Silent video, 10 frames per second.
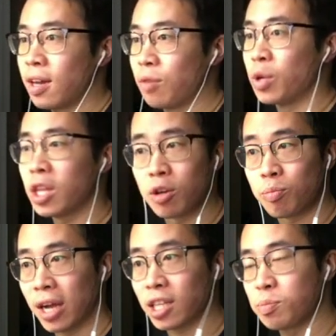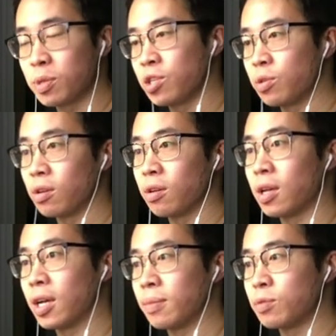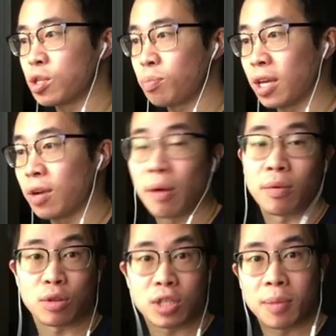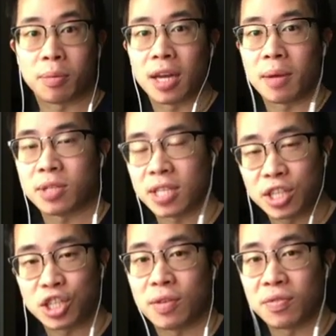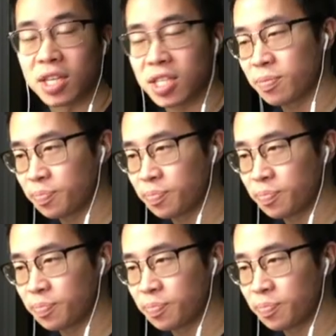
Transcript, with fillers: Really good practice material uh, just to play around with your sample libraries that achieve this.